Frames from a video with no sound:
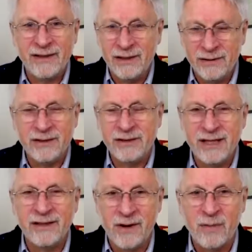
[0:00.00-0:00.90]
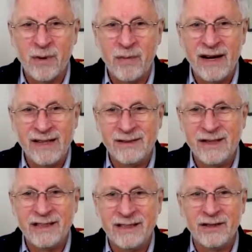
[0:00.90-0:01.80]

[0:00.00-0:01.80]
You said the rubber bands, right?